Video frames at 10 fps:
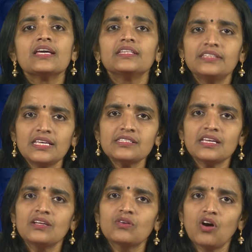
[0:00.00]
This
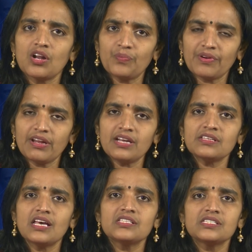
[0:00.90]
incorporates
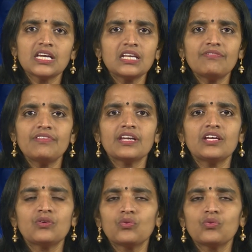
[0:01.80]
a significant